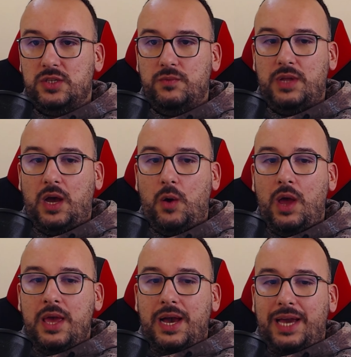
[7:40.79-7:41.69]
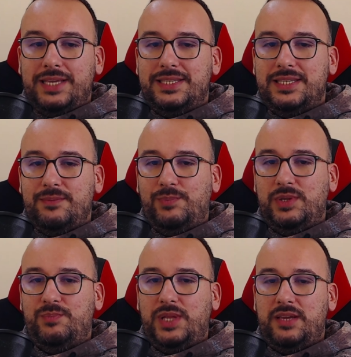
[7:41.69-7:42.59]
So now I
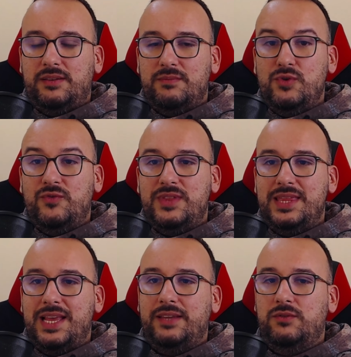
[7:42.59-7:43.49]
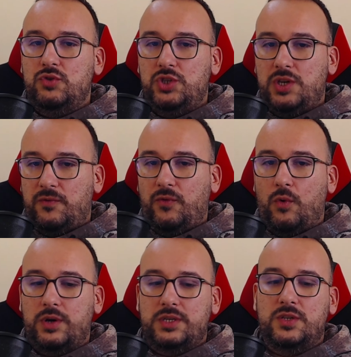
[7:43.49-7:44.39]
simply play the move knight to g4.